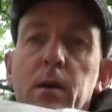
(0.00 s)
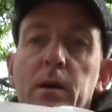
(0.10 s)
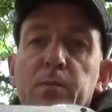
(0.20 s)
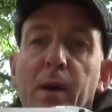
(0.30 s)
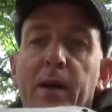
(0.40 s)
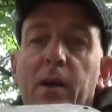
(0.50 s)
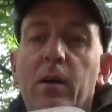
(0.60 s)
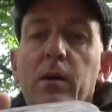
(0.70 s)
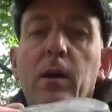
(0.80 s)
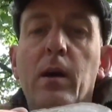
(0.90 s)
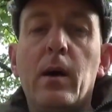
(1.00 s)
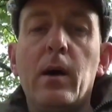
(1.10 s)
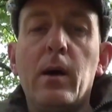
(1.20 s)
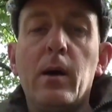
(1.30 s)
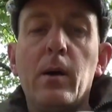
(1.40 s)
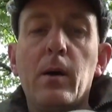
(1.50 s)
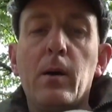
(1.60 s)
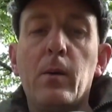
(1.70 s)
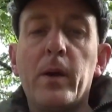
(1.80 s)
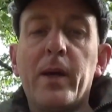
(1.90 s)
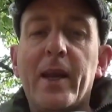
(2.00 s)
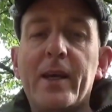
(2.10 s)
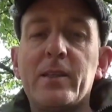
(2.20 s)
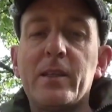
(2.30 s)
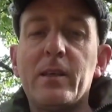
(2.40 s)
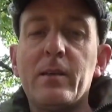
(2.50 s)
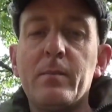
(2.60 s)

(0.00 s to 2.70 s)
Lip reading: It's back on, connected.